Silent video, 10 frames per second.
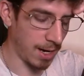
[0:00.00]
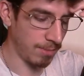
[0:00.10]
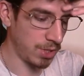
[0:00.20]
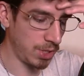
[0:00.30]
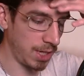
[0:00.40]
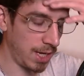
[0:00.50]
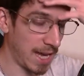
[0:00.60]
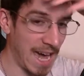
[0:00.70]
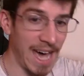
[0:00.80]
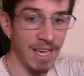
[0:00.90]
She
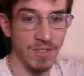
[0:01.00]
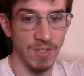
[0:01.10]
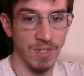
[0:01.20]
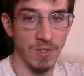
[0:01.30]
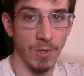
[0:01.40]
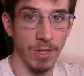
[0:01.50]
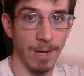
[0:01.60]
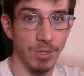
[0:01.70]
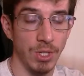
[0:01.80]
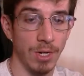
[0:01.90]
has a Secret
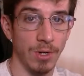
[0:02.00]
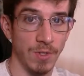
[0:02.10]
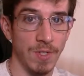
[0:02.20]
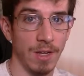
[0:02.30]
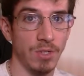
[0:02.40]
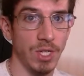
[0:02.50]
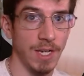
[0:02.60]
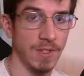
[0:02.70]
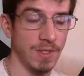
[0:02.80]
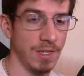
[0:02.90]
Labs chair herself. She
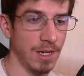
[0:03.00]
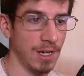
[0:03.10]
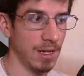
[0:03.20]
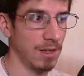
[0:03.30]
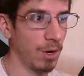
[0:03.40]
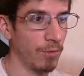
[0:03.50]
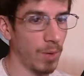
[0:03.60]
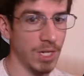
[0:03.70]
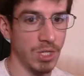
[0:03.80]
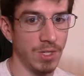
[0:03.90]
has the
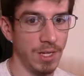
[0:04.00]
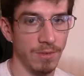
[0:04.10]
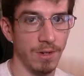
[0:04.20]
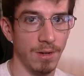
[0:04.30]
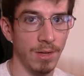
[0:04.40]
Overwatch Diva